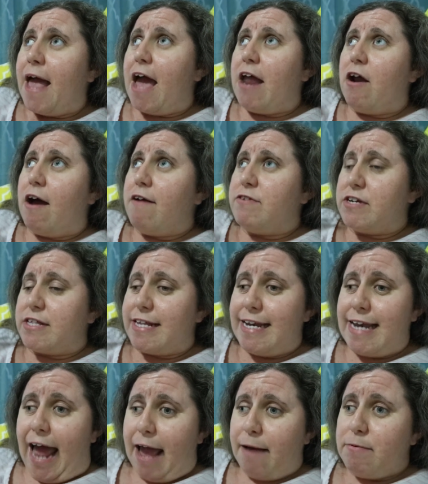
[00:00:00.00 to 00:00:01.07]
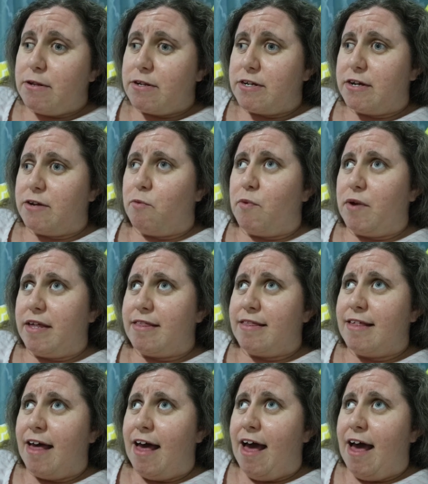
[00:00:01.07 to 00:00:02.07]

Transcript: and I just labelled it with